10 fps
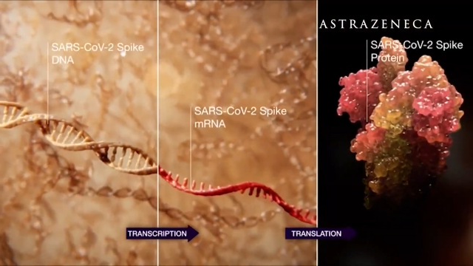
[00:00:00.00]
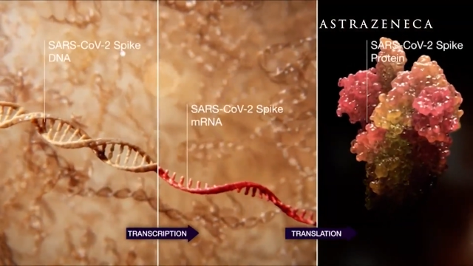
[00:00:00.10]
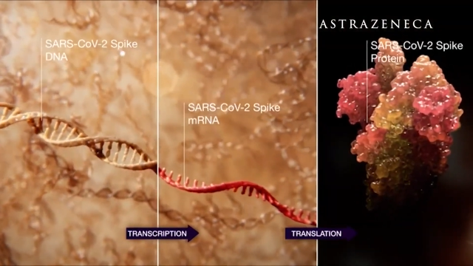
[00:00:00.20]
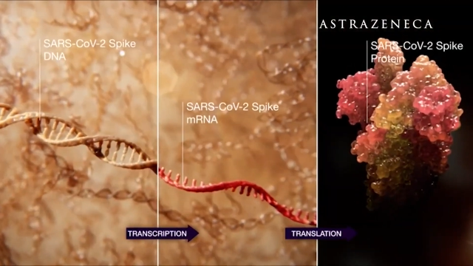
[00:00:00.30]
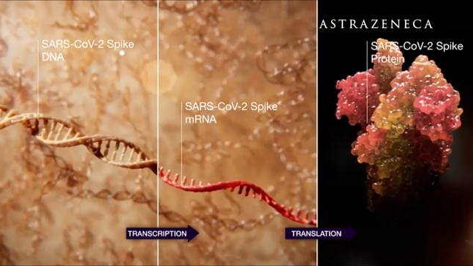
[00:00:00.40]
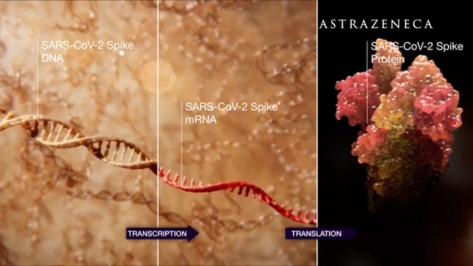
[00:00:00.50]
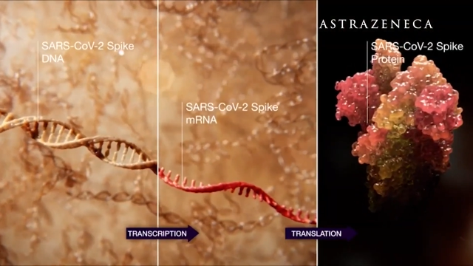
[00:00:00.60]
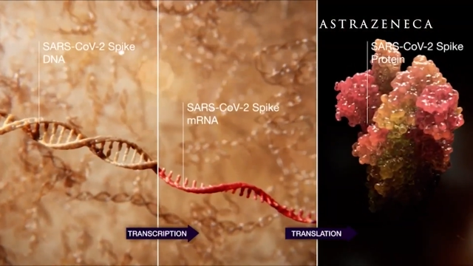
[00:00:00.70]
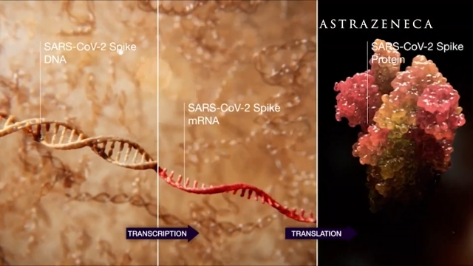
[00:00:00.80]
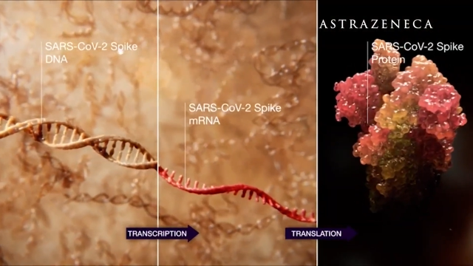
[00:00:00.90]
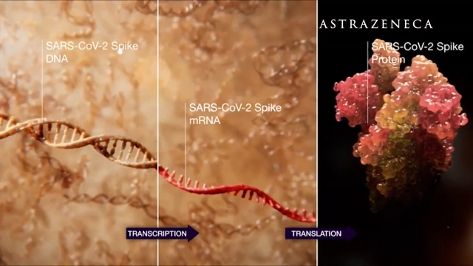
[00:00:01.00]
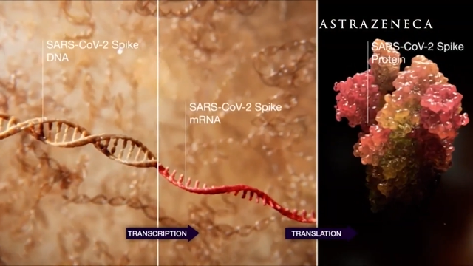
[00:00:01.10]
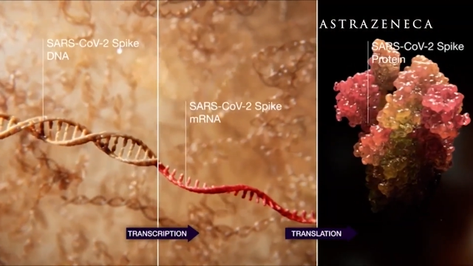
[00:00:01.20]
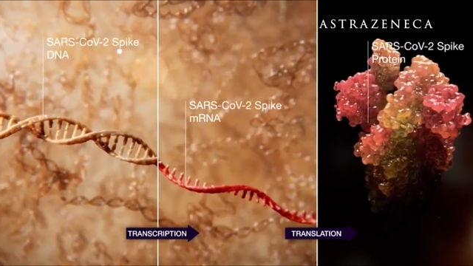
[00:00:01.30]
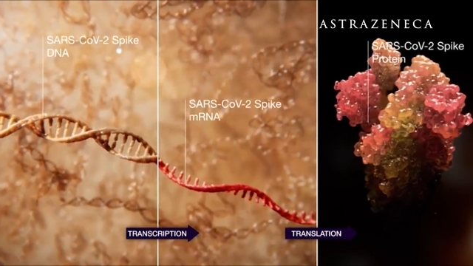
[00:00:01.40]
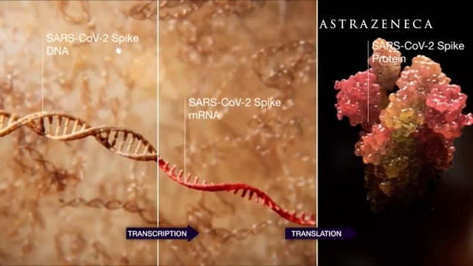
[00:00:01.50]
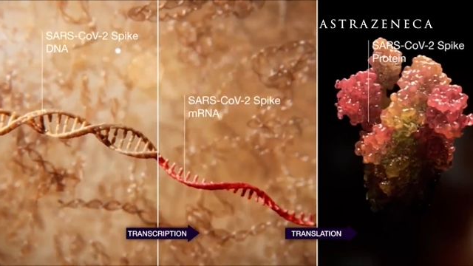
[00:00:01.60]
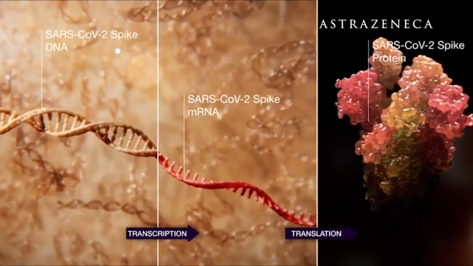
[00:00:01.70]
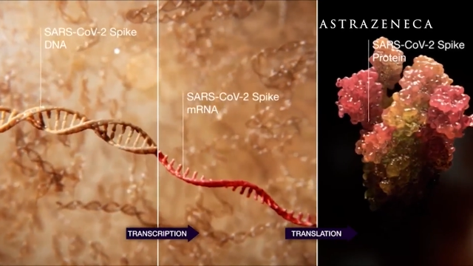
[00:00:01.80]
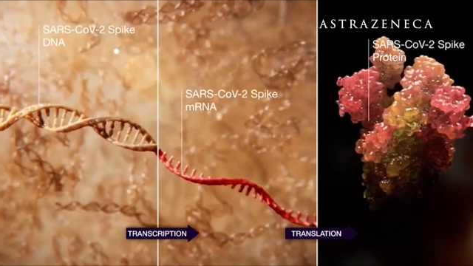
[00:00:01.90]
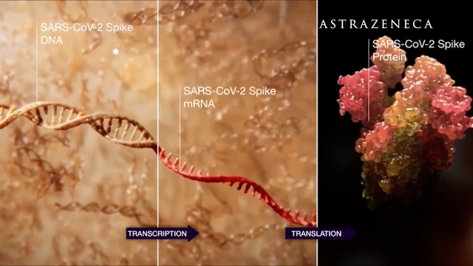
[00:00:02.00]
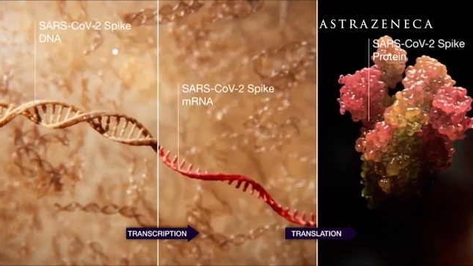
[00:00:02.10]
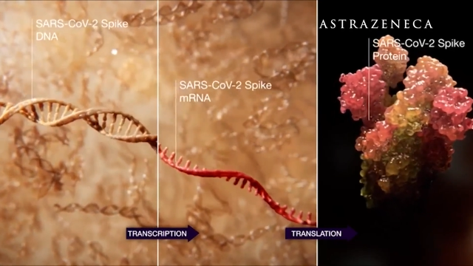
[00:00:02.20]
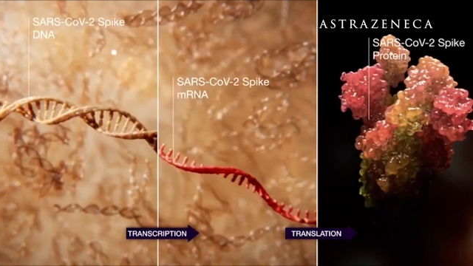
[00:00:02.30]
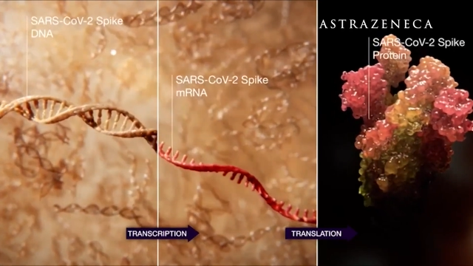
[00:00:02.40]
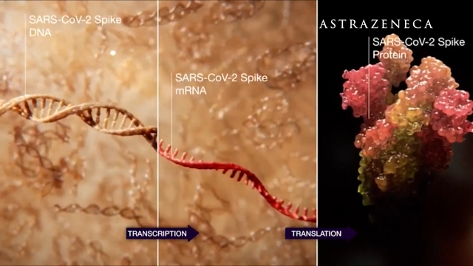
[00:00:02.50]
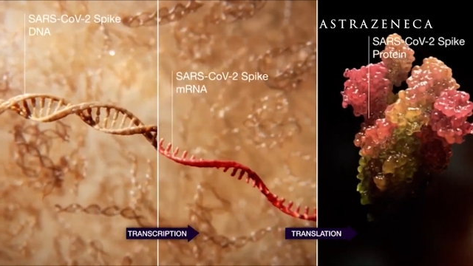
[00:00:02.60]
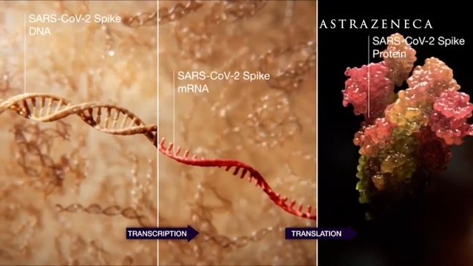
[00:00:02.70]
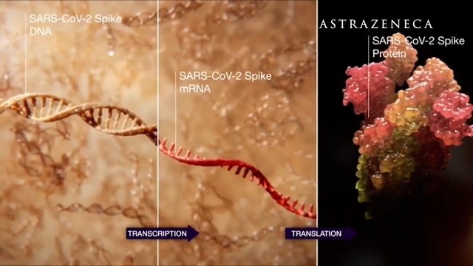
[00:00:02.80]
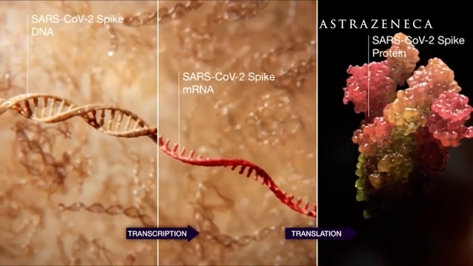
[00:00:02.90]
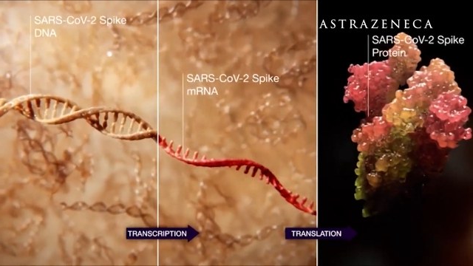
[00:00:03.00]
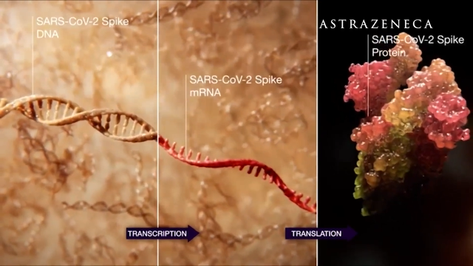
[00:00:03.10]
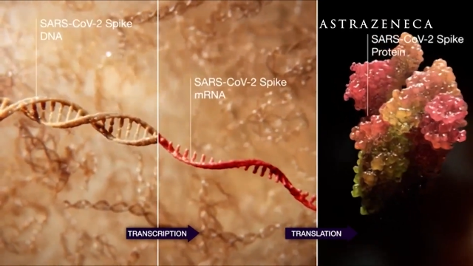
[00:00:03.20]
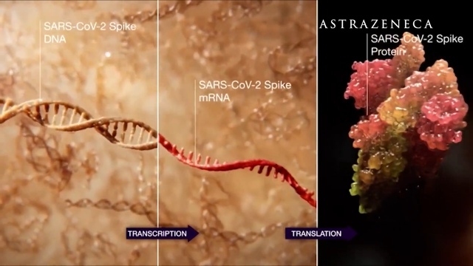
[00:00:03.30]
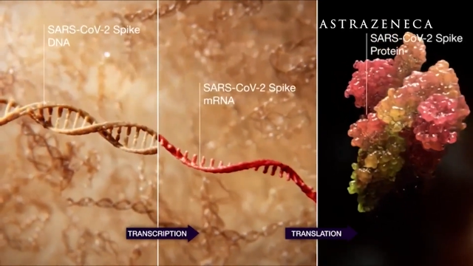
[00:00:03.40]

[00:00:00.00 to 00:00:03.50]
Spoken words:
[unreadable: no face in view]